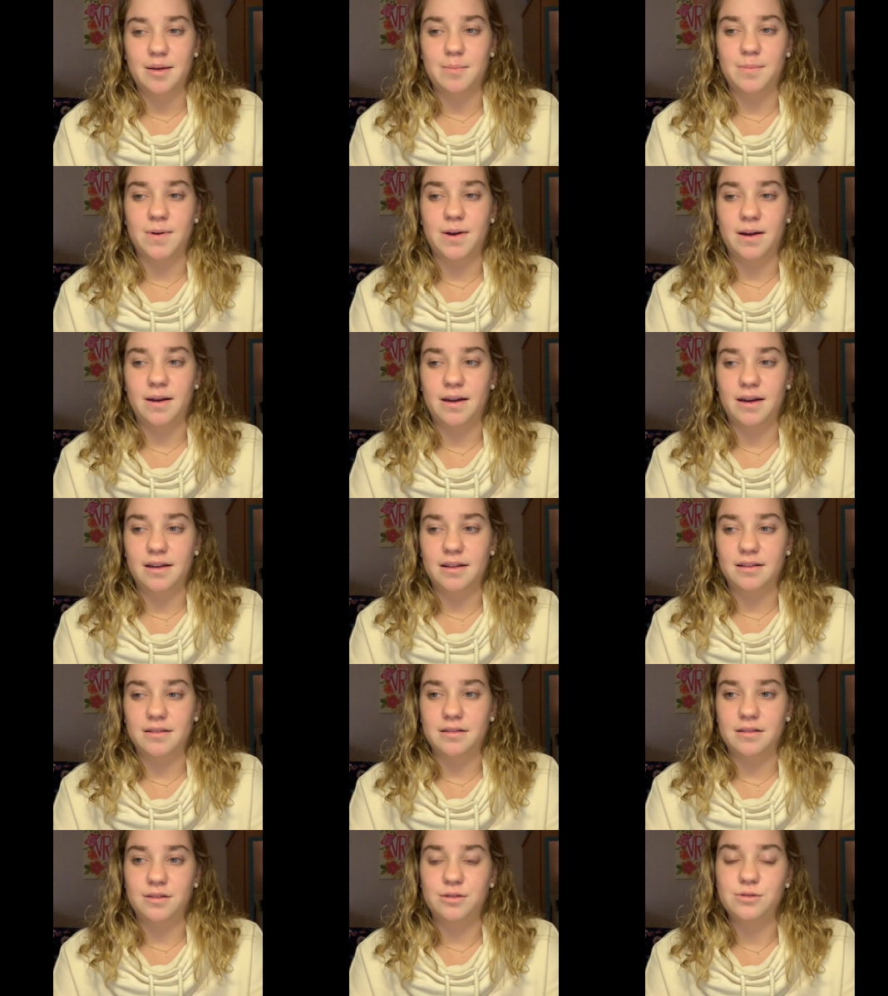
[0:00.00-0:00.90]

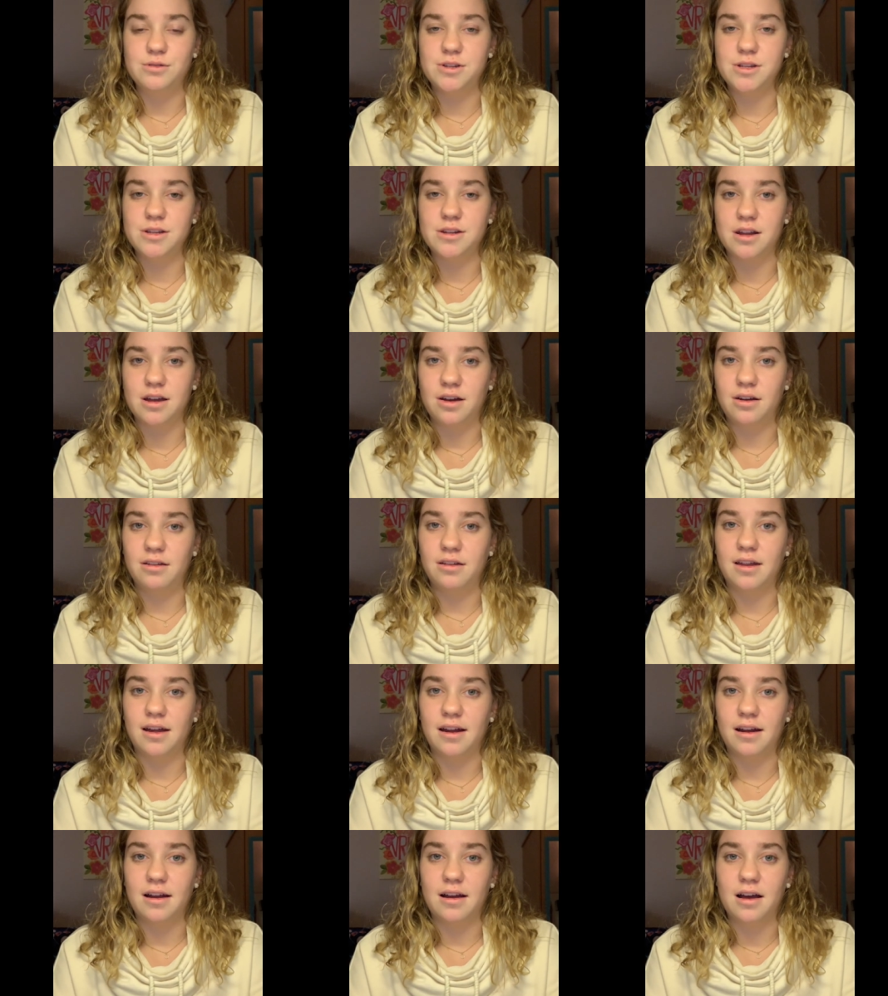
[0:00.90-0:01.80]
But little do you know
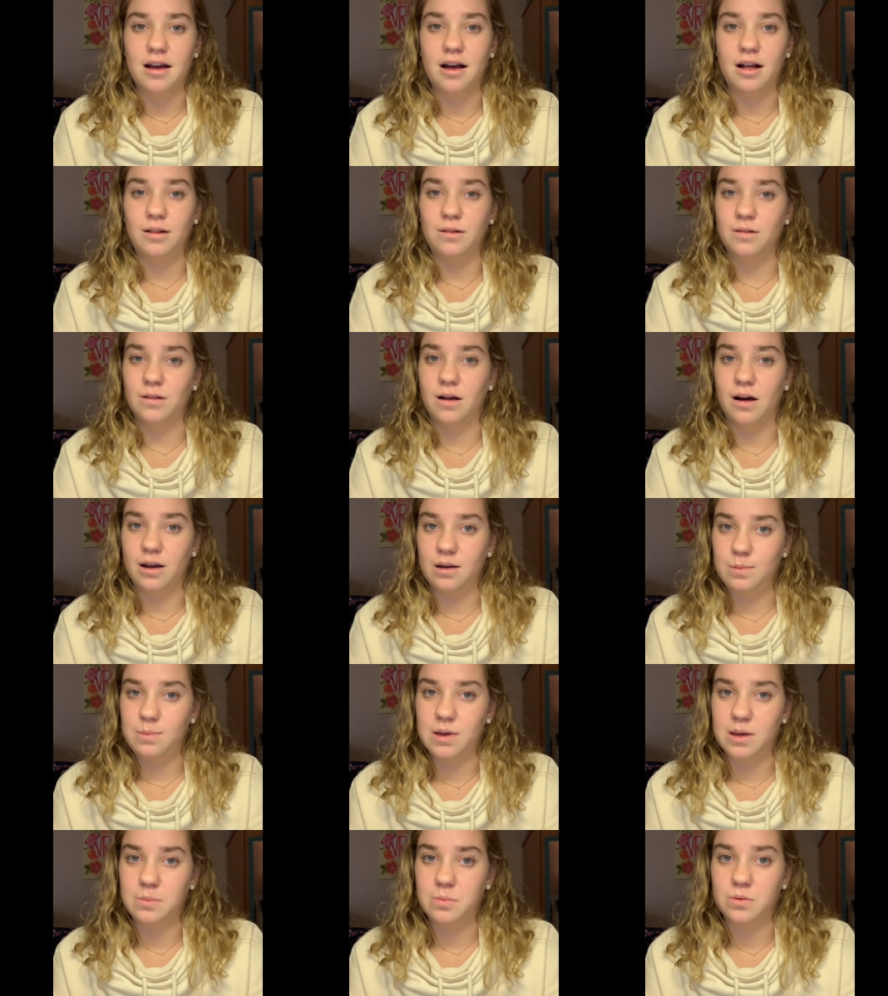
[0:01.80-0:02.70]
that a lot
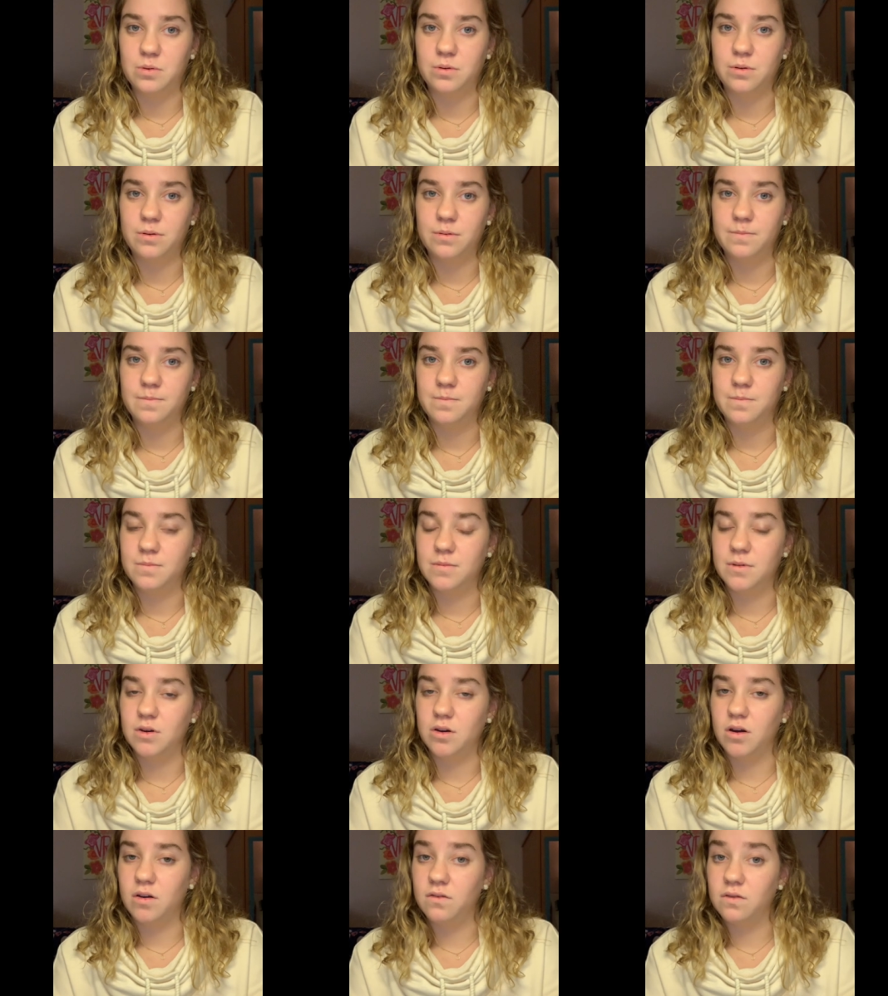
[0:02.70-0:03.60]
of people
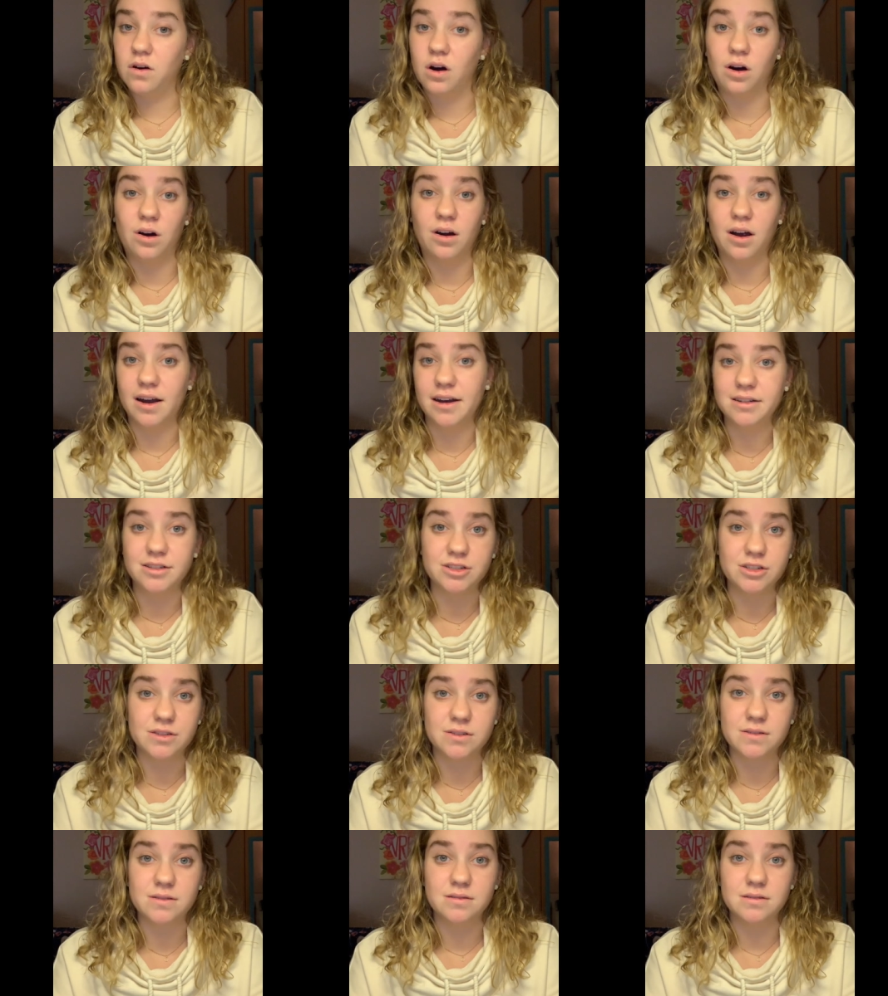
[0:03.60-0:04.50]
of all
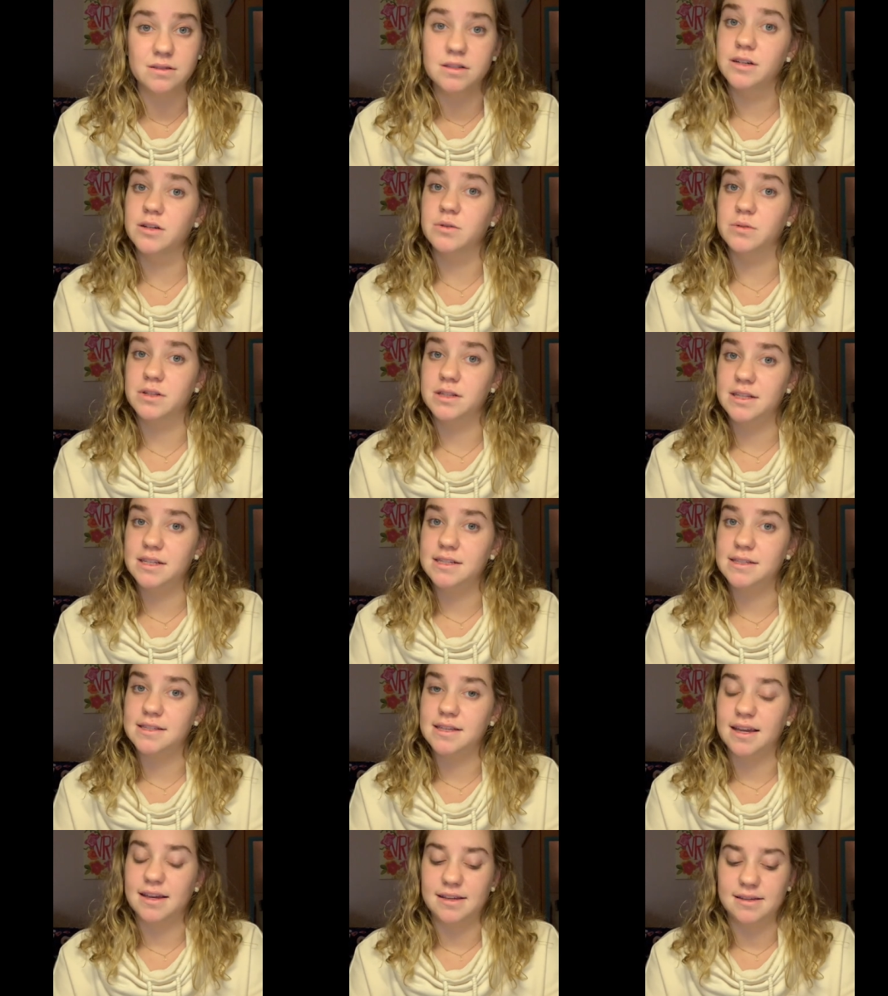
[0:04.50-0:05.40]
ages deal with
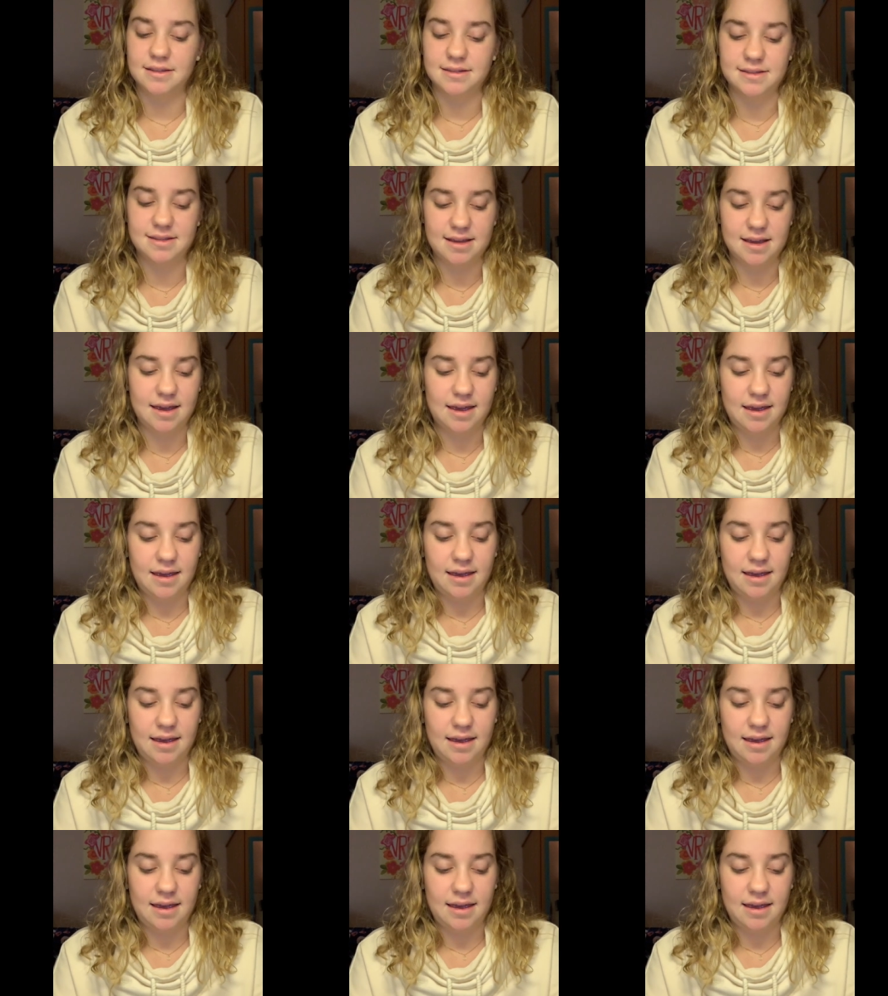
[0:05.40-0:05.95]
these things.